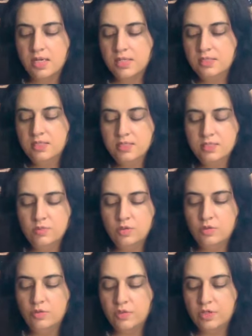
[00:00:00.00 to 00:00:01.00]
I see
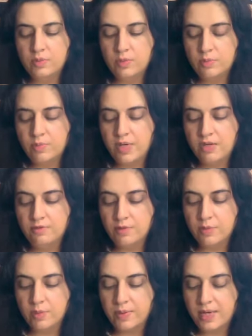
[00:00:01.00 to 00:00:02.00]
someone overcoming pain
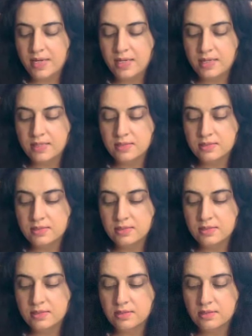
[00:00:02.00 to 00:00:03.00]
from the past.